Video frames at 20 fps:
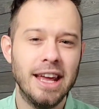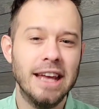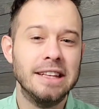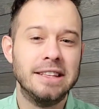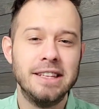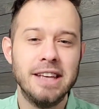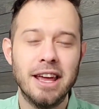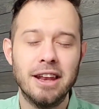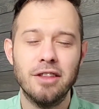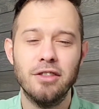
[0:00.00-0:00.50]
at
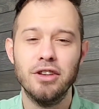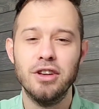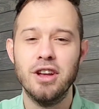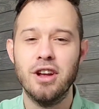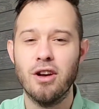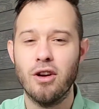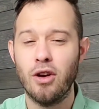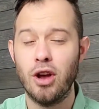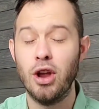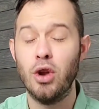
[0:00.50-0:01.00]
the end of the
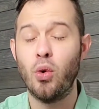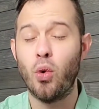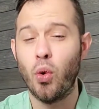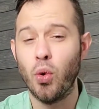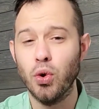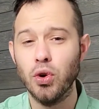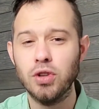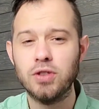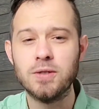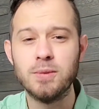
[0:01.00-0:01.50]
year in
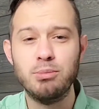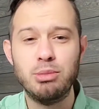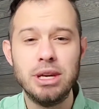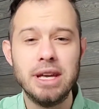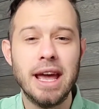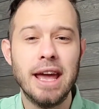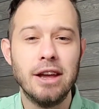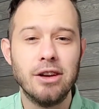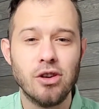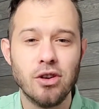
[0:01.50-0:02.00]
order to
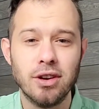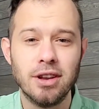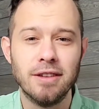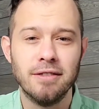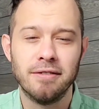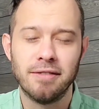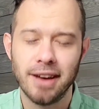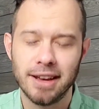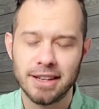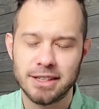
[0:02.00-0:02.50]
be a good
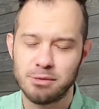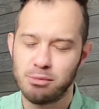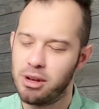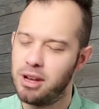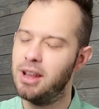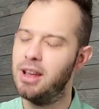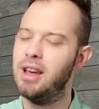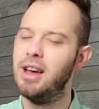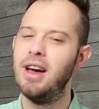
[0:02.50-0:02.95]
investment.